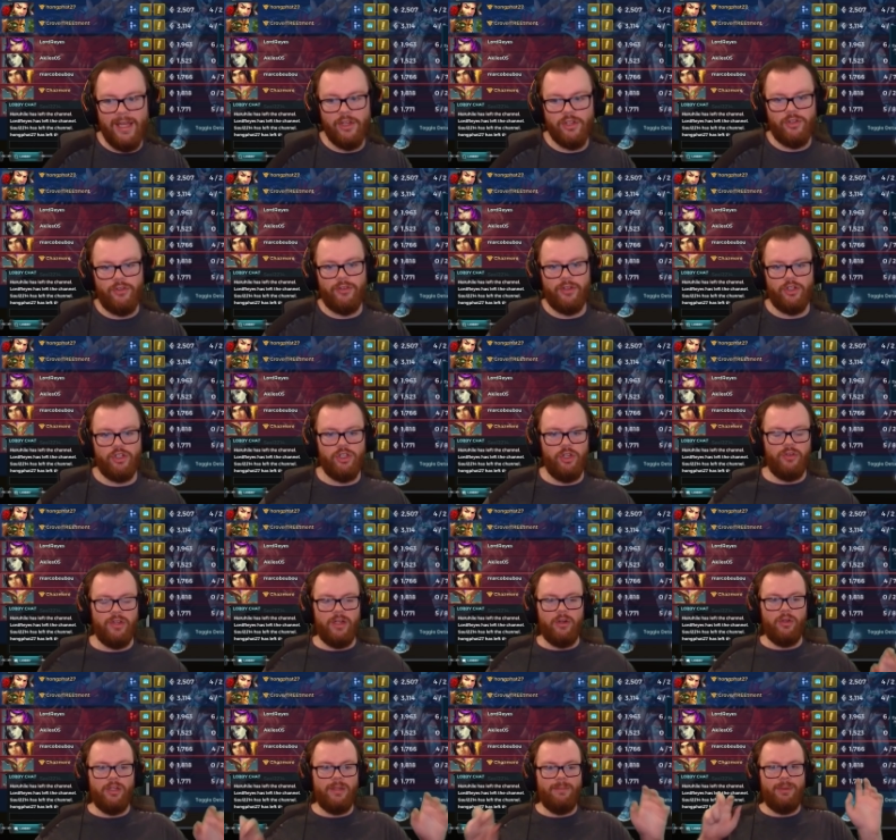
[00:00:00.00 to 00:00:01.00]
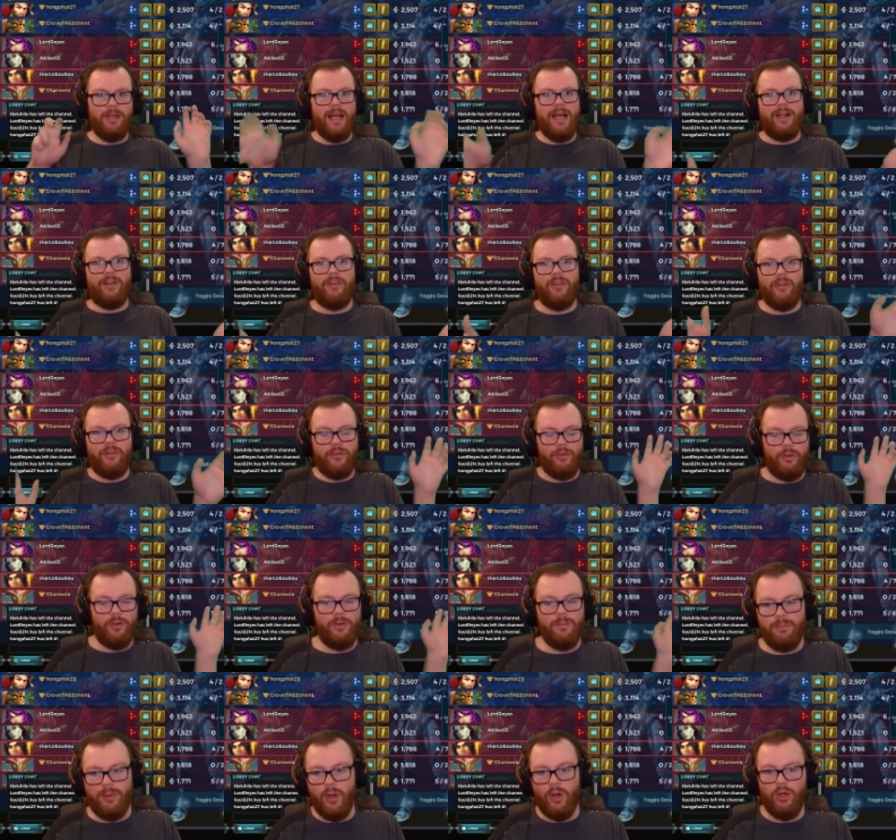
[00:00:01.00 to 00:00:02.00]
just a shield that only blocks a
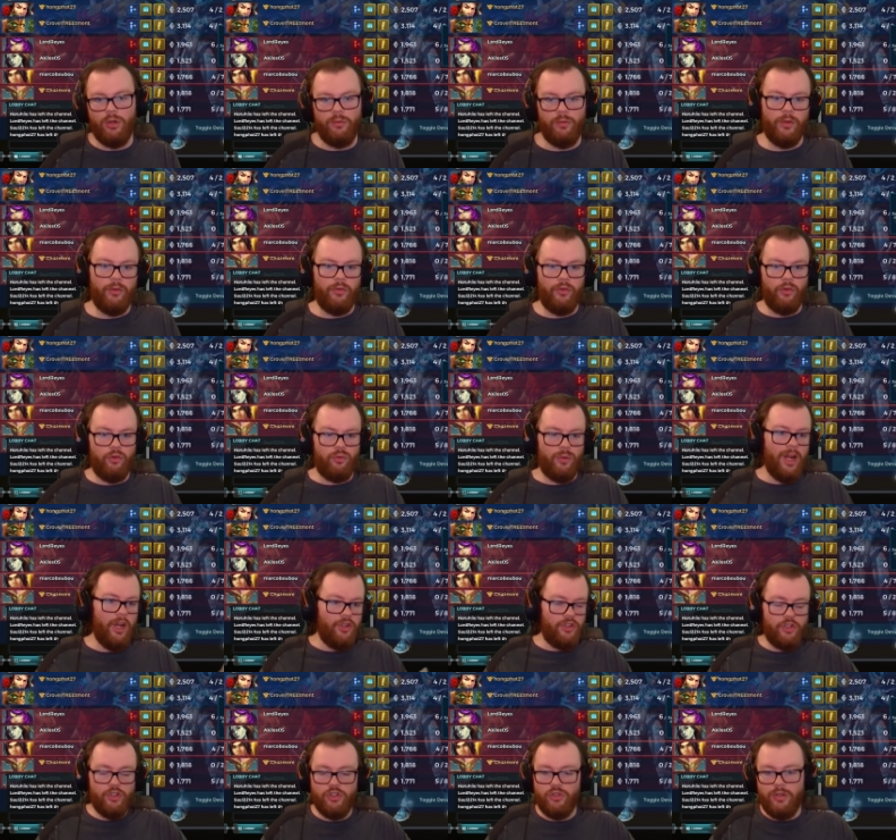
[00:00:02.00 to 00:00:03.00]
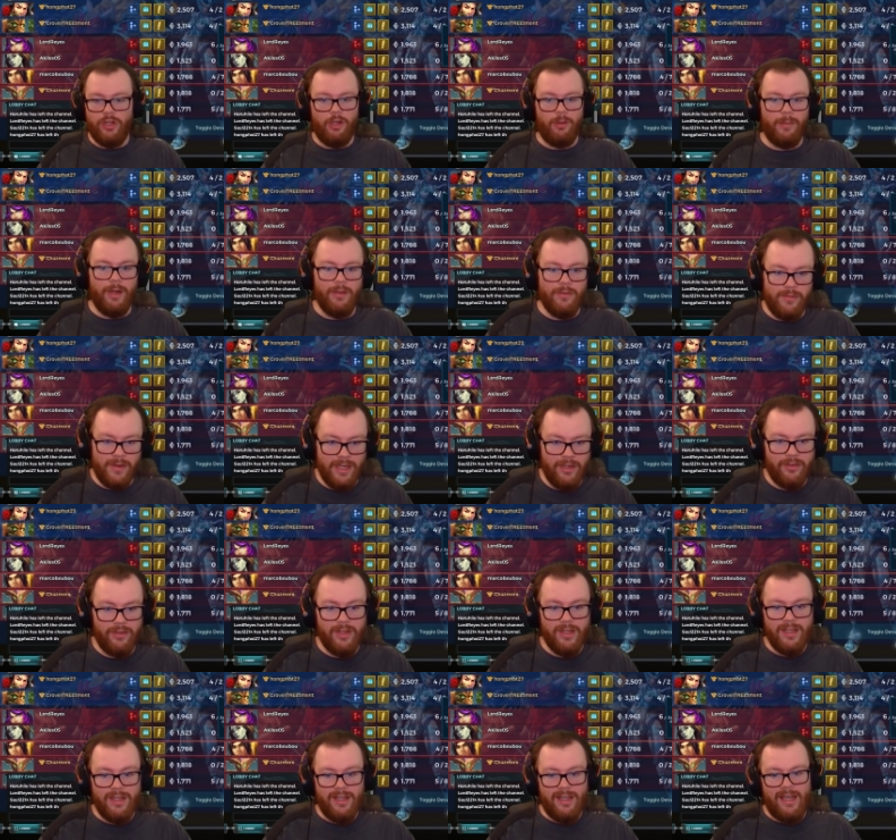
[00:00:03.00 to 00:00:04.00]
certain part of her. So Dredge can shoot under my feet,
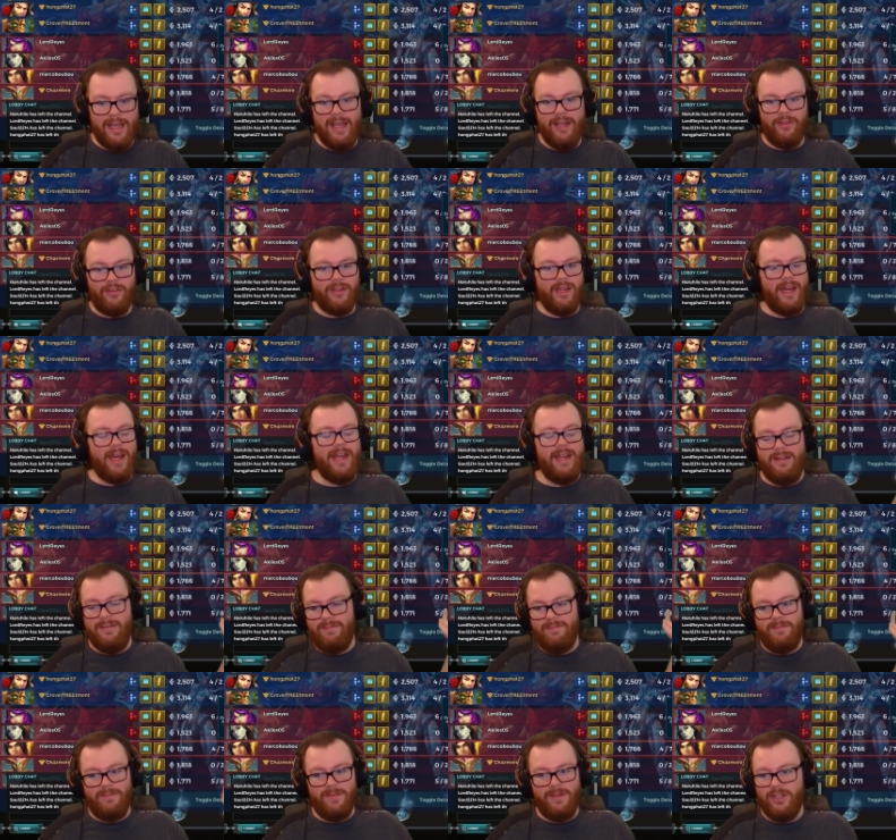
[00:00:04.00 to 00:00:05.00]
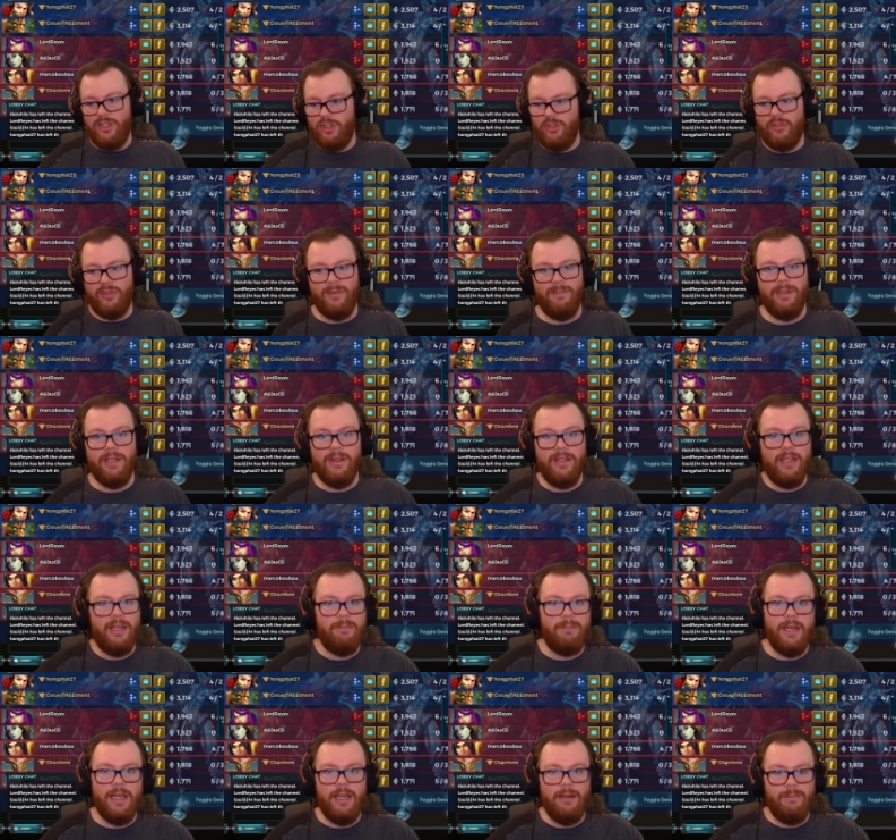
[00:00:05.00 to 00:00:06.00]
and Skye can just completely get
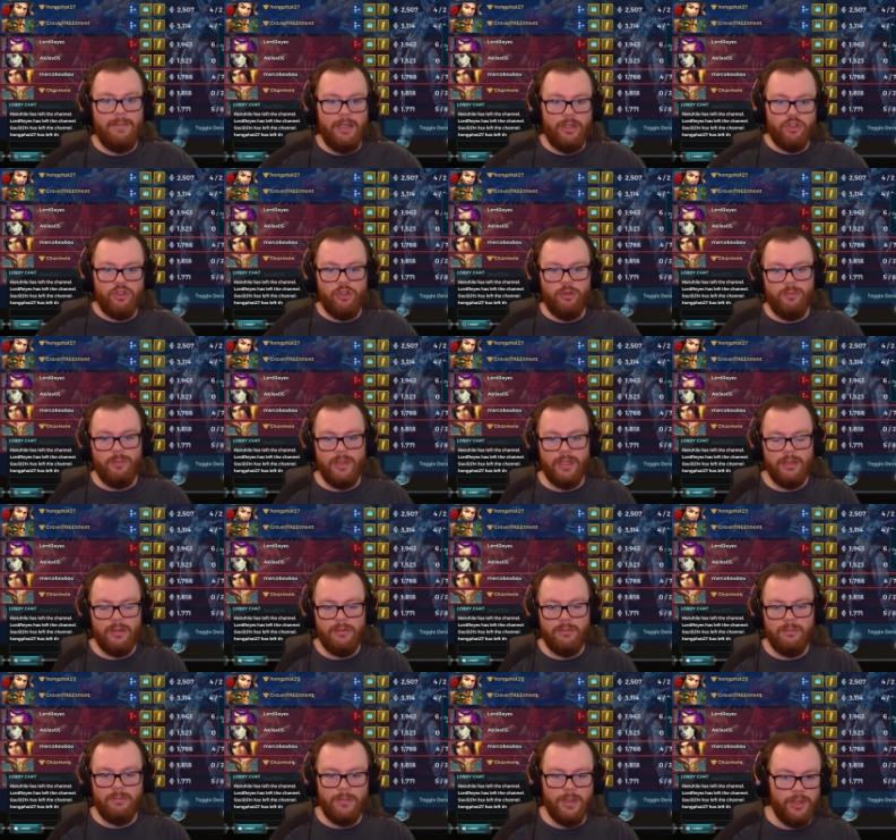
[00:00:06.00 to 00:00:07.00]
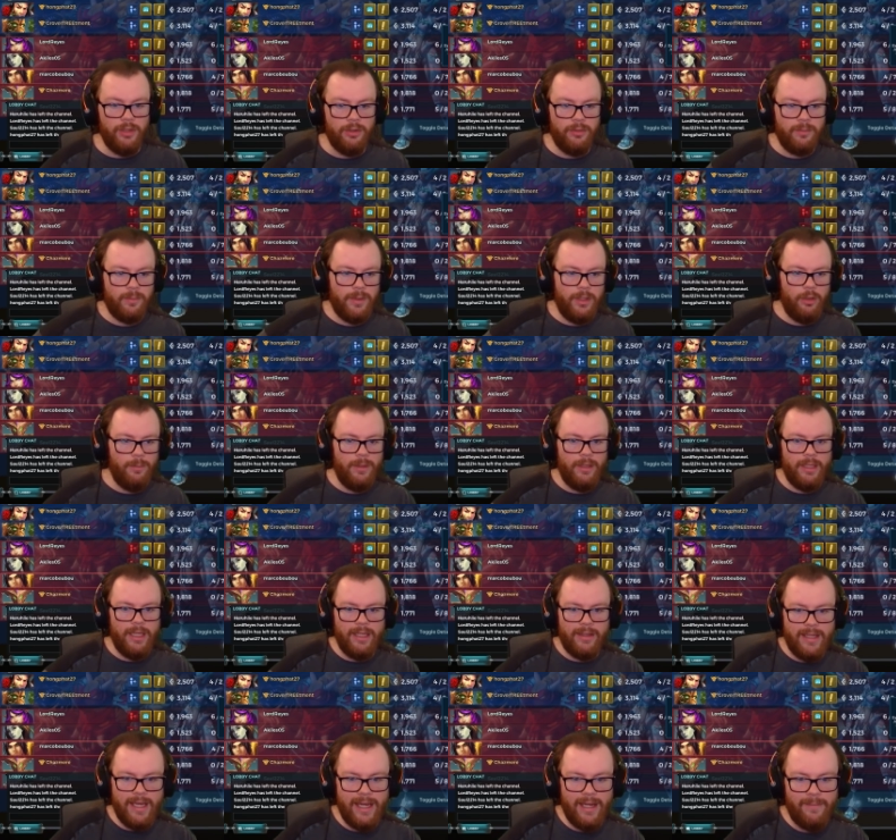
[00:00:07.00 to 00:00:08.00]
behind me and shoot me and, you know, kill me
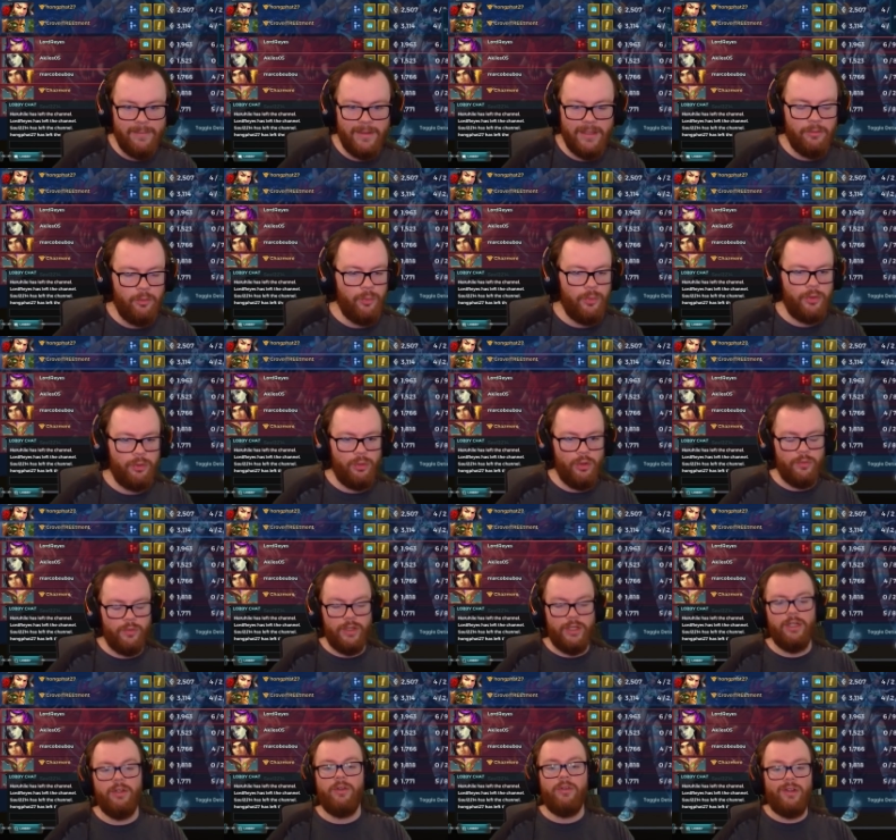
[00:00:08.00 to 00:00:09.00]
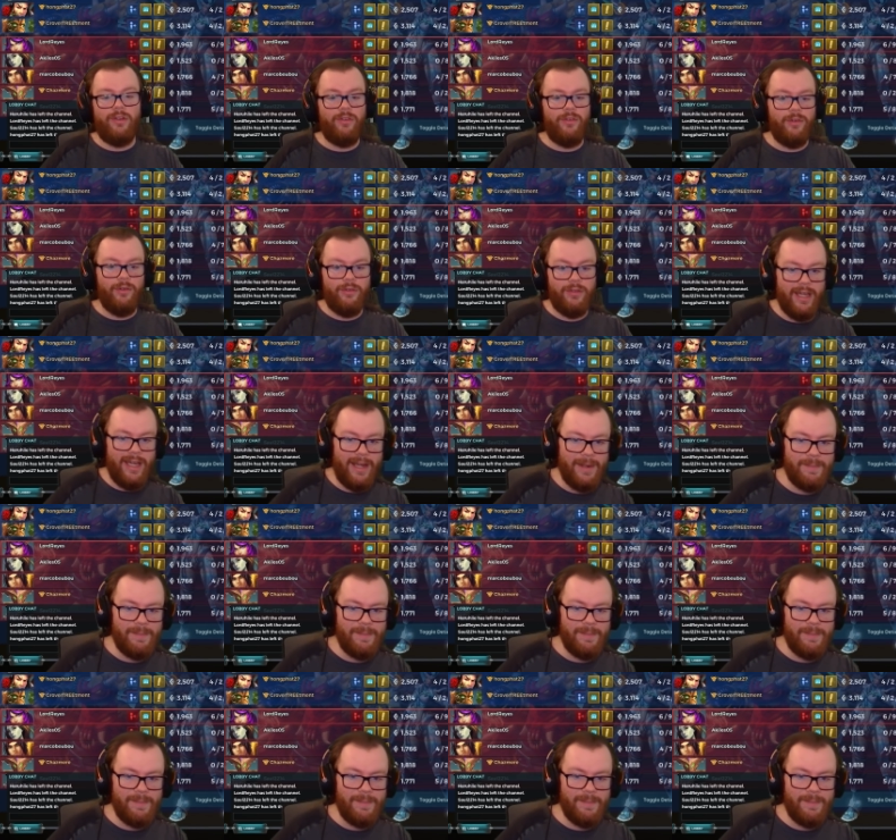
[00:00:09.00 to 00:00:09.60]
like that. And even with Grover heals, I still die.